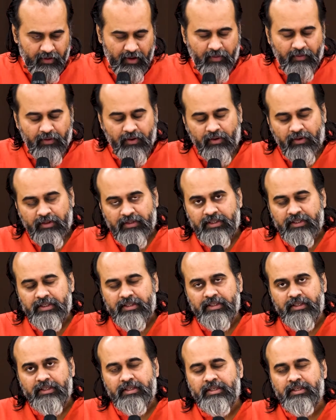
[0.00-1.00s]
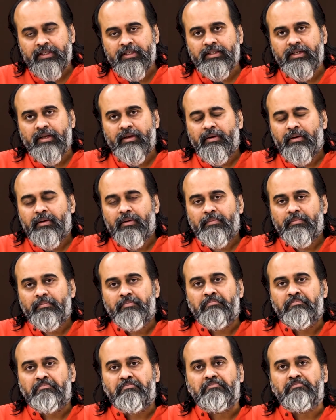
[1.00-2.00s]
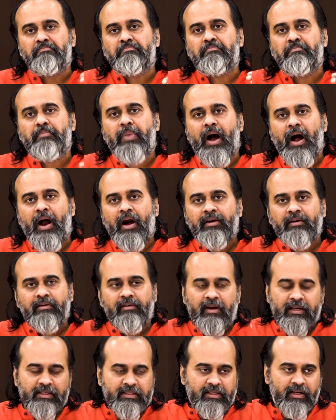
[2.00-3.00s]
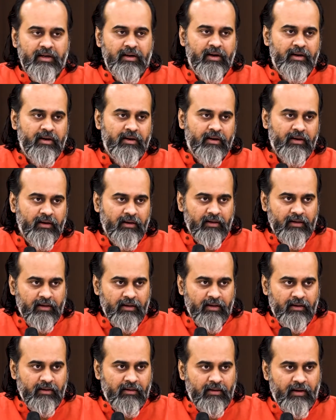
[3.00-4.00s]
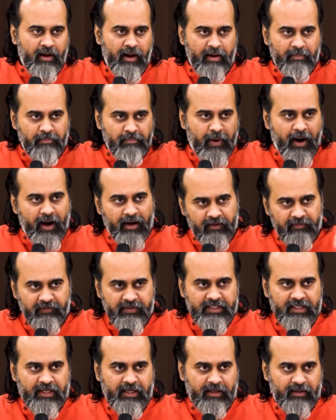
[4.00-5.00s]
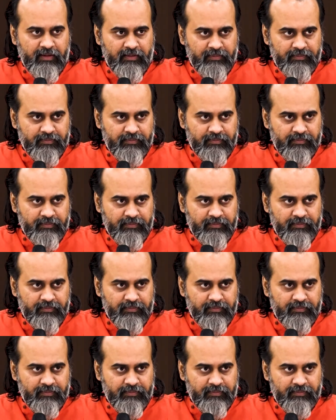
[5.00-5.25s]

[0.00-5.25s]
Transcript: Our consciousness is part transcendental and part physical.